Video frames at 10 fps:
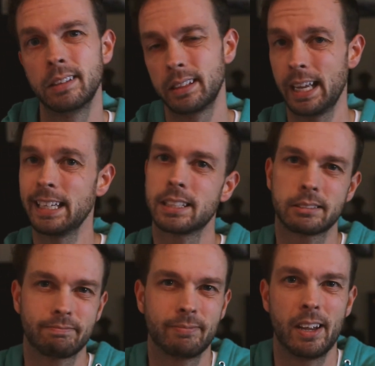
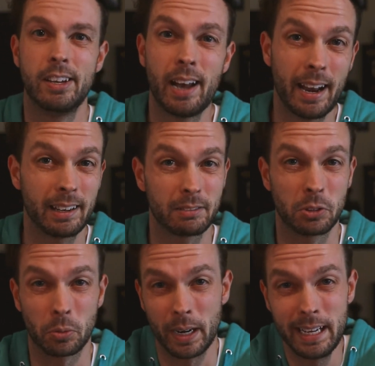That's not
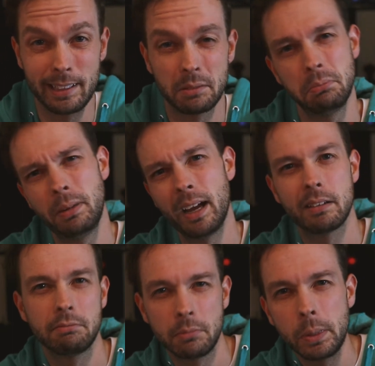great,
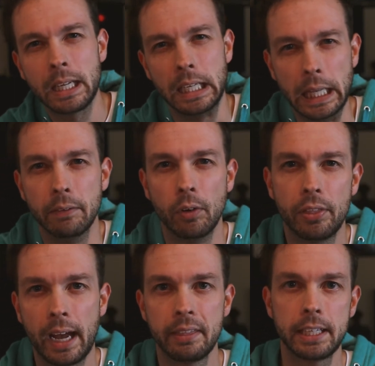but we can live with
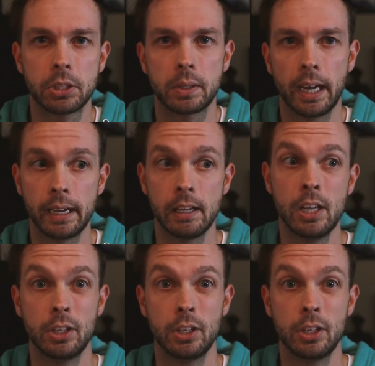that. That's okay.